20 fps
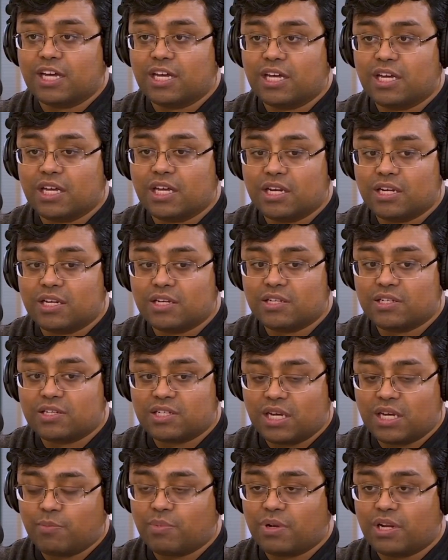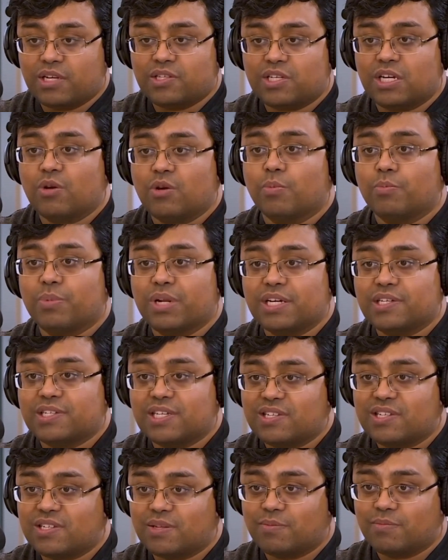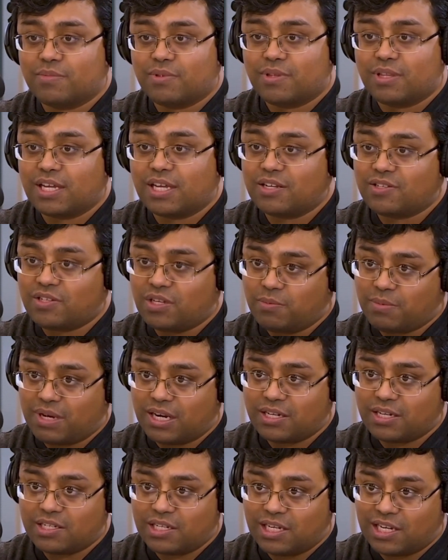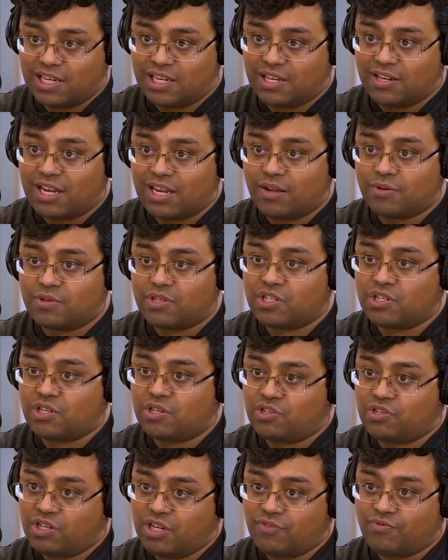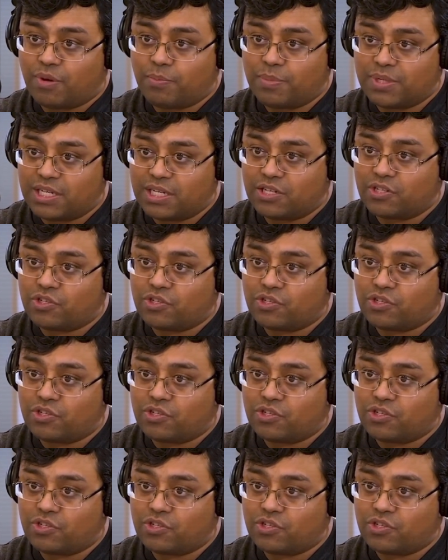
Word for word: that can stabilize a complex system that is humanity and allows us to achieve our